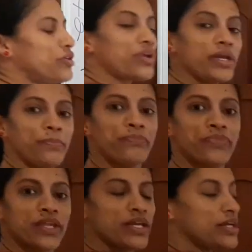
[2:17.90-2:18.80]

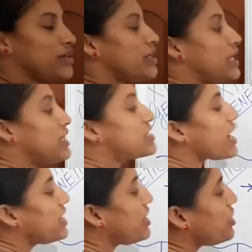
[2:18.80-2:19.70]
okay,
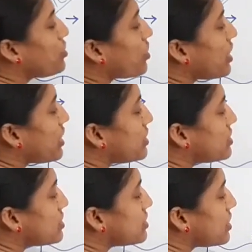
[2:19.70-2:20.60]
inside the
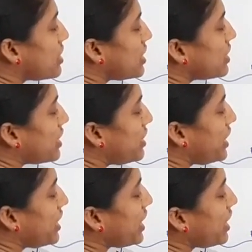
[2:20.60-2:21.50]
nucleus, the
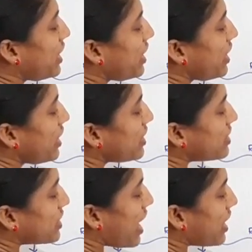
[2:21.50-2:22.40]

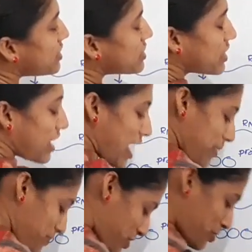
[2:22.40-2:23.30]
DNA
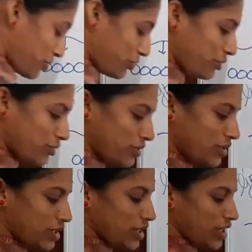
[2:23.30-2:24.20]
transcribes to
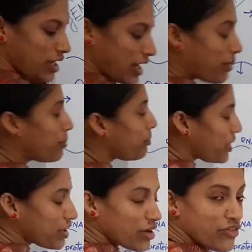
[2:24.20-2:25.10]

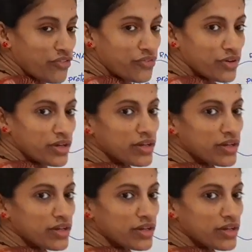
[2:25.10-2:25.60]
number of